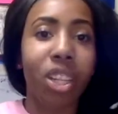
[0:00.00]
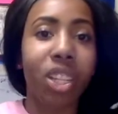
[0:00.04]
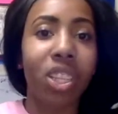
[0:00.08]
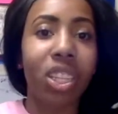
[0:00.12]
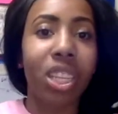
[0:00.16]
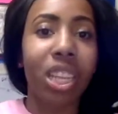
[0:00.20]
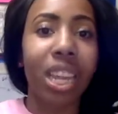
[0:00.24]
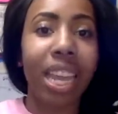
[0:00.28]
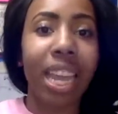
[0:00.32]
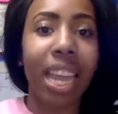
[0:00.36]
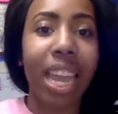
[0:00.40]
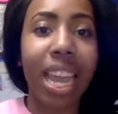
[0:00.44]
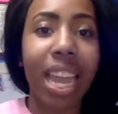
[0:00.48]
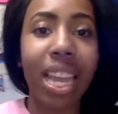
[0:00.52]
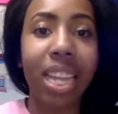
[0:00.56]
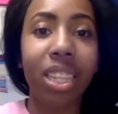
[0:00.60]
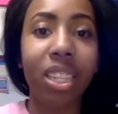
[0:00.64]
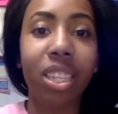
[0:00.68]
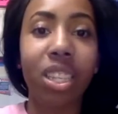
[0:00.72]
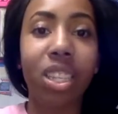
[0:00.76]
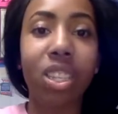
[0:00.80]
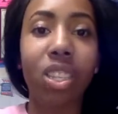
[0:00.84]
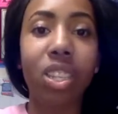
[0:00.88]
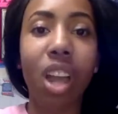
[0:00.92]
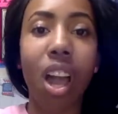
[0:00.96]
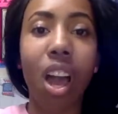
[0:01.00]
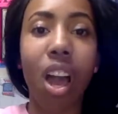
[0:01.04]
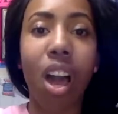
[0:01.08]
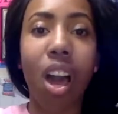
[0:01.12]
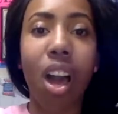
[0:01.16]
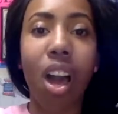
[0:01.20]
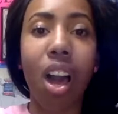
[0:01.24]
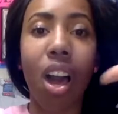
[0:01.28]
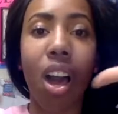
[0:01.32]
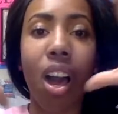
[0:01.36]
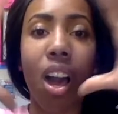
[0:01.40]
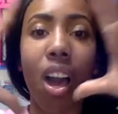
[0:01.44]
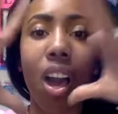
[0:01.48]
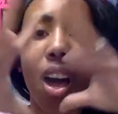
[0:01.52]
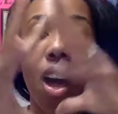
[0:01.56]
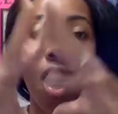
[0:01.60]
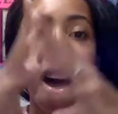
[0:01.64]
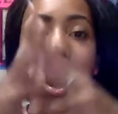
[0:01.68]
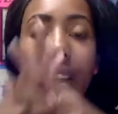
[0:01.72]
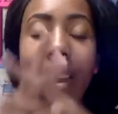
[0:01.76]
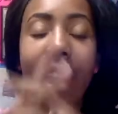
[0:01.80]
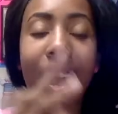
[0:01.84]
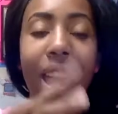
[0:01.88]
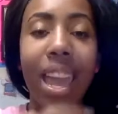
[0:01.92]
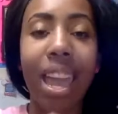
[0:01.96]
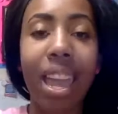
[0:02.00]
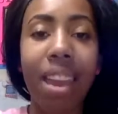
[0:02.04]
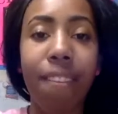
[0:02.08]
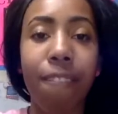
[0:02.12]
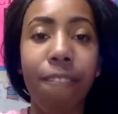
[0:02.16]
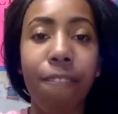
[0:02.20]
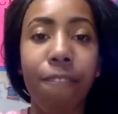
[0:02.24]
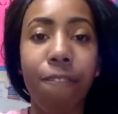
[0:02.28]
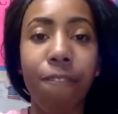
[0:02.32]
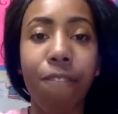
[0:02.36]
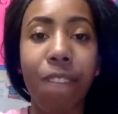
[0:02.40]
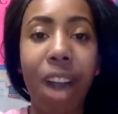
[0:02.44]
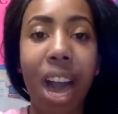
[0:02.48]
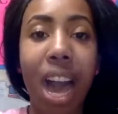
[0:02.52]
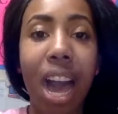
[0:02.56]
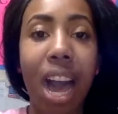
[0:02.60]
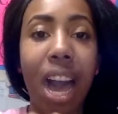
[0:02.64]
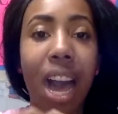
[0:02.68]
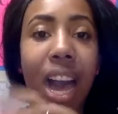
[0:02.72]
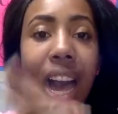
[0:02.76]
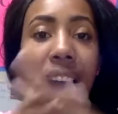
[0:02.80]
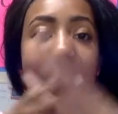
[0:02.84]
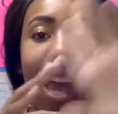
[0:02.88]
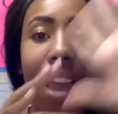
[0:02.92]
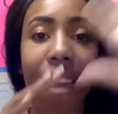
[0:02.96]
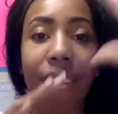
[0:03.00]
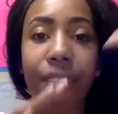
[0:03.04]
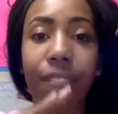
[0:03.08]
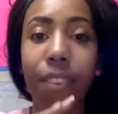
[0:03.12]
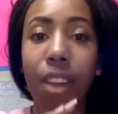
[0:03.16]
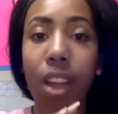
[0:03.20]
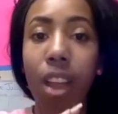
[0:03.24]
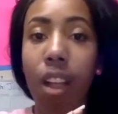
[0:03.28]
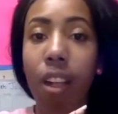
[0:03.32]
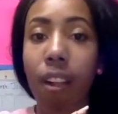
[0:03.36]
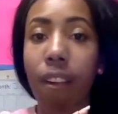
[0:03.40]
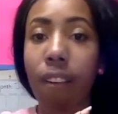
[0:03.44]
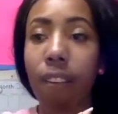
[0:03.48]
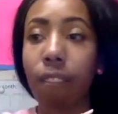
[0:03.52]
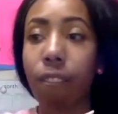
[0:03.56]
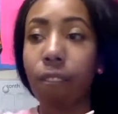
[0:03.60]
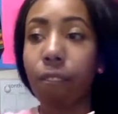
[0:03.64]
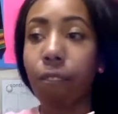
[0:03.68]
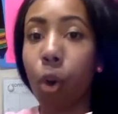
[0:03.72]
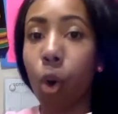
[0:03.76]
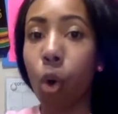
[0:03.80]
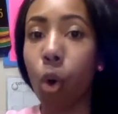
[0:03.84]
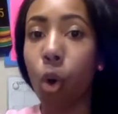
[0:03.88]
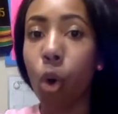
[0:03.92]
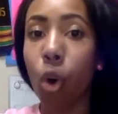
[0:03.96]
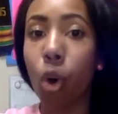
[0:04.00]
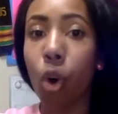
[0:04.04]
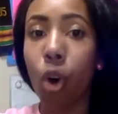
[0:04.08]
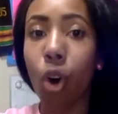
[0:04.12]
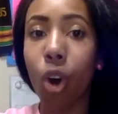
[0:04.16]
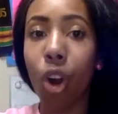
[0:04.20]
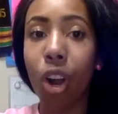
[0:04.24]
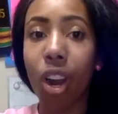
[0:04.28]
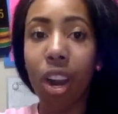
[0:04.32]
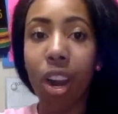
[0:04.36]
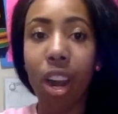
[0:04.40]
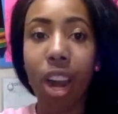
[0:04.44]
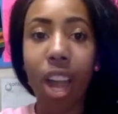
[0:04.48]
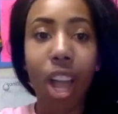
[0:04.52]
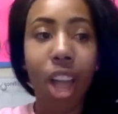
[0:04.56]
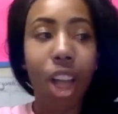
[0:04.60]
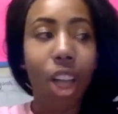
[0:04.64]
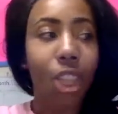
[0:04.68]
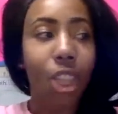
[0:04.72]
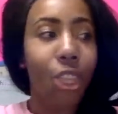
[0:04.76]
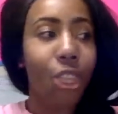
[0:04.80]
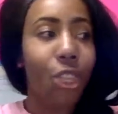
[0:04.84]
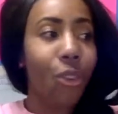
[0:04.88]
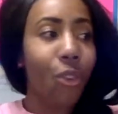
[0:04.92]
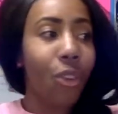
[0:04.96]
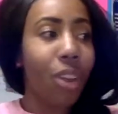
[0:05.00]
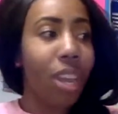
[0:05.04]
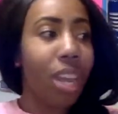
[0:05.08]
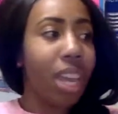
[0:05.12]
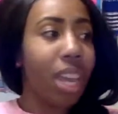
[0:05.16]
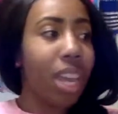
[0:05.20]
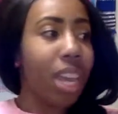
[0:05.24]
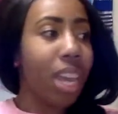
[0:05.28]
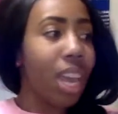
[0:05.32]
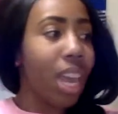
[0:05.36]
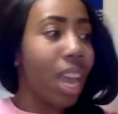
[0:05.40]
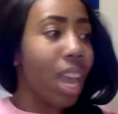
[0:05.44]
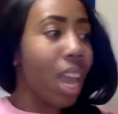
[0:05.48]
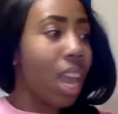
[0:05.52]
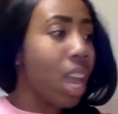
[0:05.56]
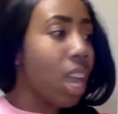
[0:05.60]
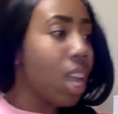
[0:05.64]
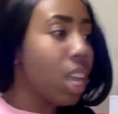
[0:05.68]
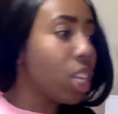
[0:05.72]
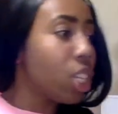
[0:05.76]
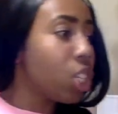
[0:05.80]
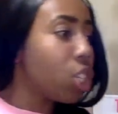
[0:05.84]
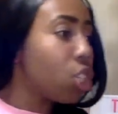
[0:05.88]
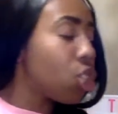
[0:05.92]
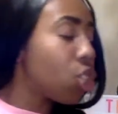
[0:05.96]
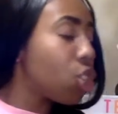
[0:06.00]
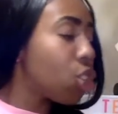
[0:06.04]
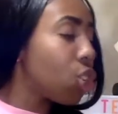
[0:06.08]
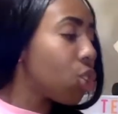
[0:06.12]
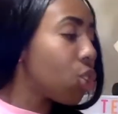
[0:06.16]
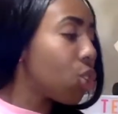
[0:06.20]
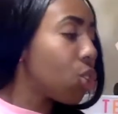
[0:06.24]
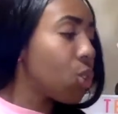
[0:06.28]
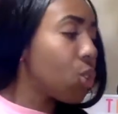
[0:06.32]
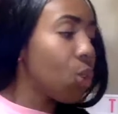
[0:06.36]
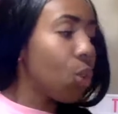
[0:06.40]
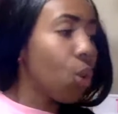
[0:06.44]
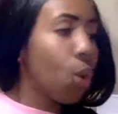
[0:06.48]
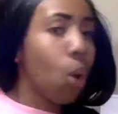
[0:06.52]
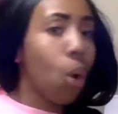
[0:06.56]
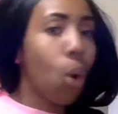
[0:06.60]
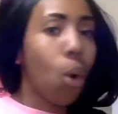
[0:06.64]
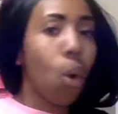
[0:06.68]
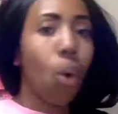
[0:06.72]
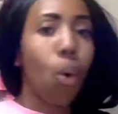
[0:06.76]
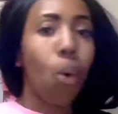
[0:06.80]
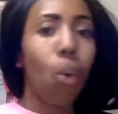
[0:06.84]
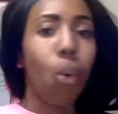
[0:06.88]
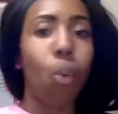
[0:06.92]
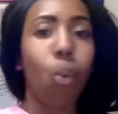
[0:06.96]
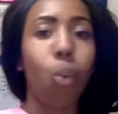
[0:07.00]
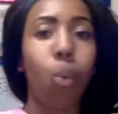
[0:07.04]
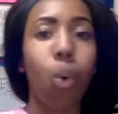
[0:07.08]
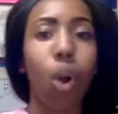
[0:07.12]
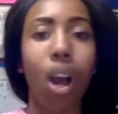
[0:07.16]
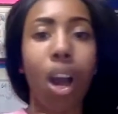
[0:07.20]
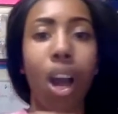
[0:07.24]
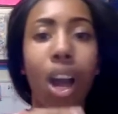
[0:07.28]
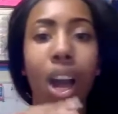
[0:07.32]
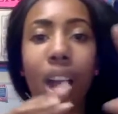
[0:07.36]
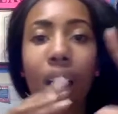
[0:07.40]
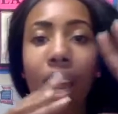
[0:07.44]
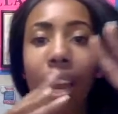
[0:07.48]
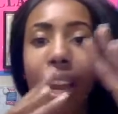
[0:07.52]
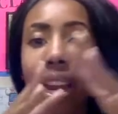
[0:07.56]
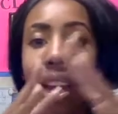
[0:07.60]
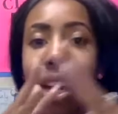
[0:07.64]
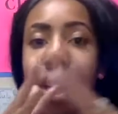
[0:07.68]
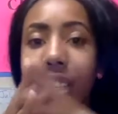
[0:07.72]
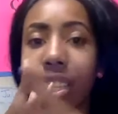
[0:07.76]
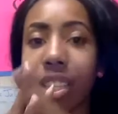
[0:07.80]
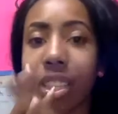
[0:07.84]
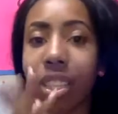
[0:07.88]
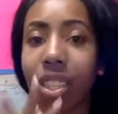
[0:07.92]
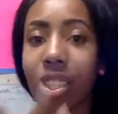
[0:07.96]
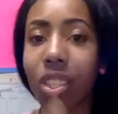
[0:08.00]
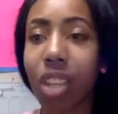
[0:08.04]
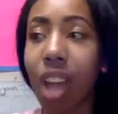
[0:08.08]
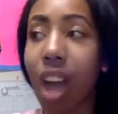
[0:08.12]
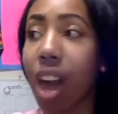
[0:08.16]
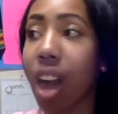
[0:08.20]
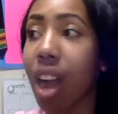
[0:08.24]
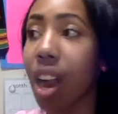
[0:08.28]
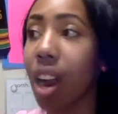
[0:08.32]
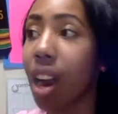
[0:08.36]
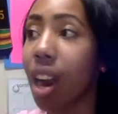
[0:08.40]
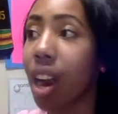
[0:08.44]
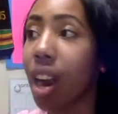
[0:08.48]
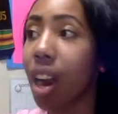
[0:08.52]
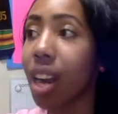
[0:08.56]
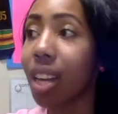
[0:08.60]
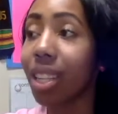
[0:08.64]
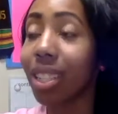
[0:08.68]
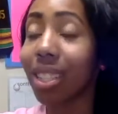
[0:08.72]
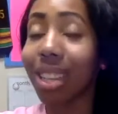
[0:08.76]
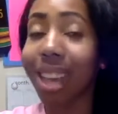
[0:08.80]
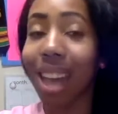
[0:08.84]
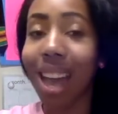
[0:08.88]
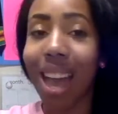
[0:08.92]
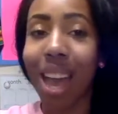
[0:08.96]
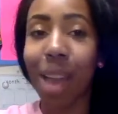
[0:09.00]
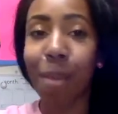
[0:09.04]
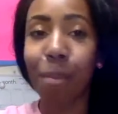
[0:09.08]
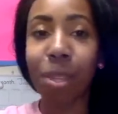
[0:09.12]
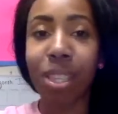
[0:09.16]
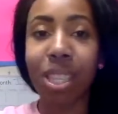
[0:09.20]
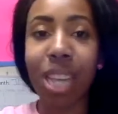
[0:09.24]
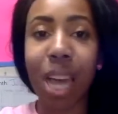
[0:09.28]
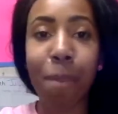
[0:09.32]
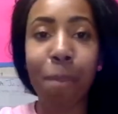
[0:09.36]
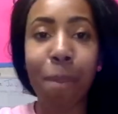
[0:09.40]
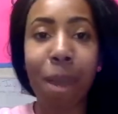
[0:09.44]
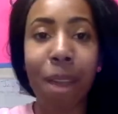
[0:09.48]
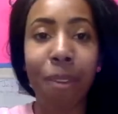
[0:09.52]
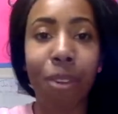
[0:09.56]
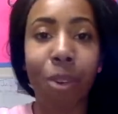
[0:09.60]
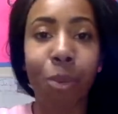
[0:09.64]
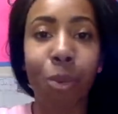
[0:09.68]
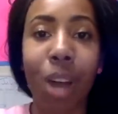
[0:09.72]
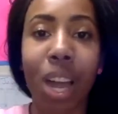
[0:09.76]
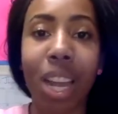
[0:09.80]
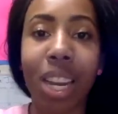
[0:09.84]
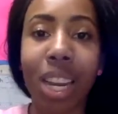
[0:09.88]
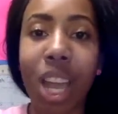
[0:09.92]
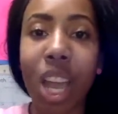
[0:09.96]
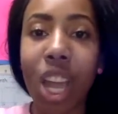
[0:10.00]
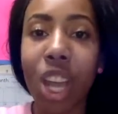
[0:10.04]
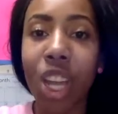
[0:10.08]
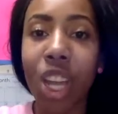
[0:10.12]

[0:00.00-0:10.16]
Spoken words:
sitting in star in 5, 4, 3, 2, 1, star. Time is up, everyone.